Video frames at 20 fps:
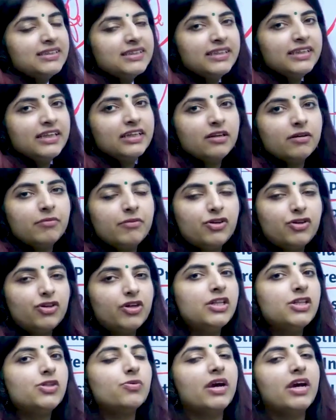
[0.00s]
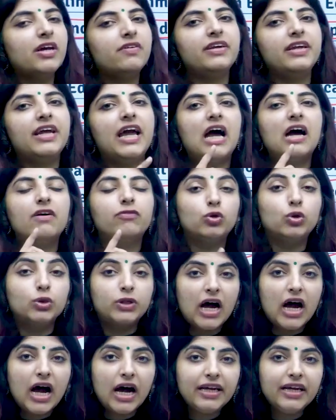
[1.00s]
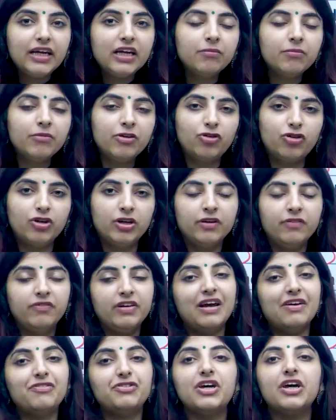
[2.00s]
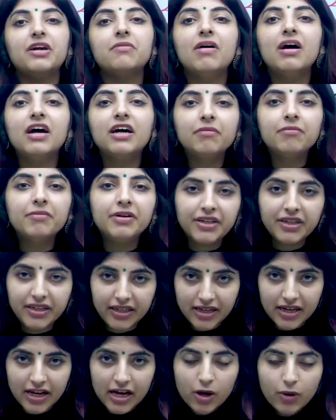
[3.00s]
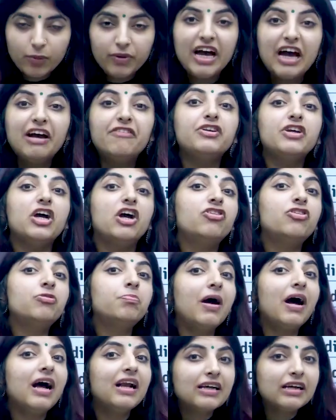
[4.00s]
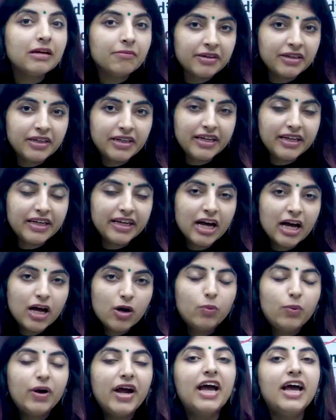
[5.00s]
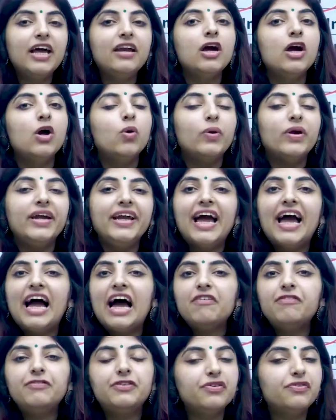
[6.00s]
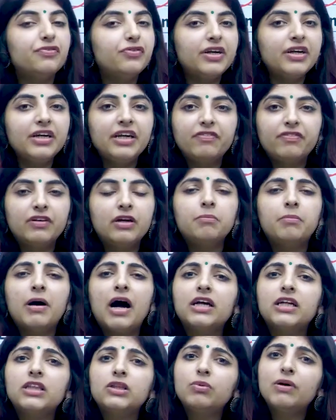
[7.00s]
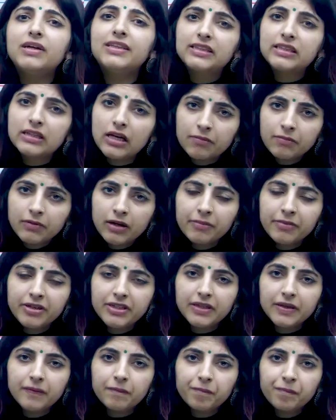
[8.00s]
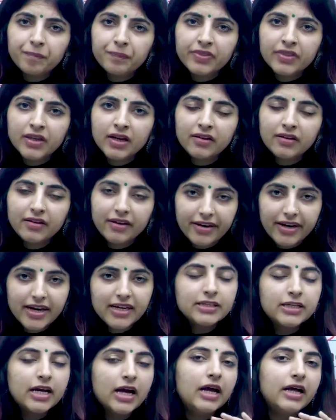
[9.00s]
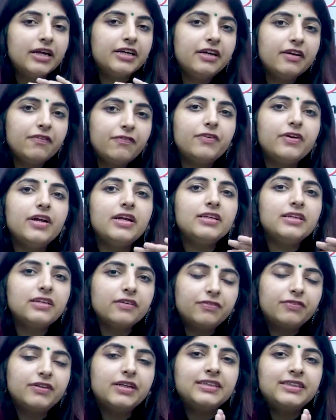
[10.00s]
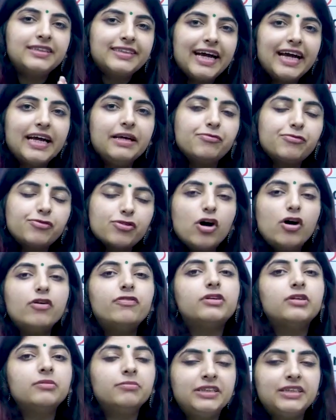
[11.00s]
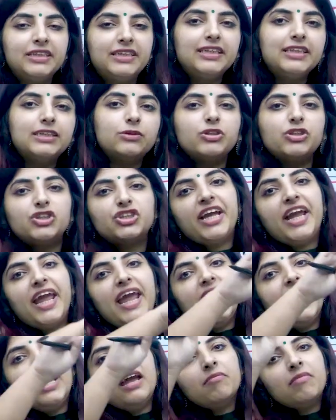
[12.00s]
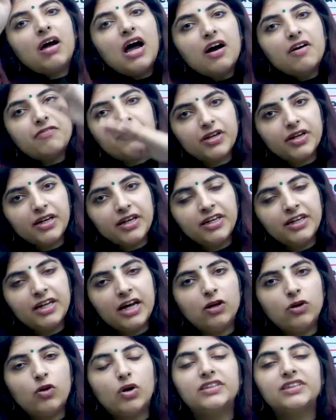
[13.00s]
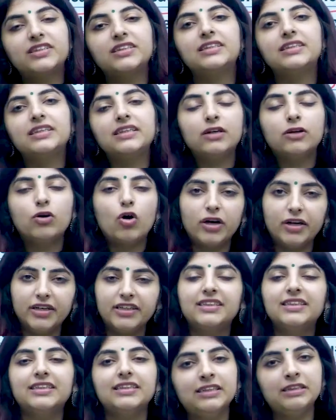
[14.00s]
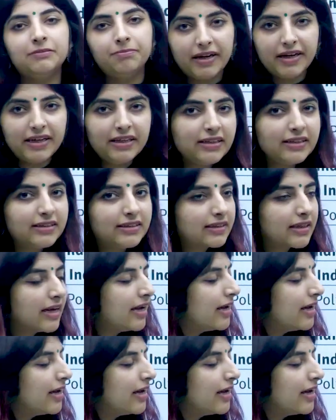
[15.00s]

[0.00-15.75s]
Indian commissions where we have Kothari commission, we have Sharma committee, we have Yashpal committee, where we have different, different Bhaktavatsalam committee correct? Different, different types of committees which came after India got, it, got its independence,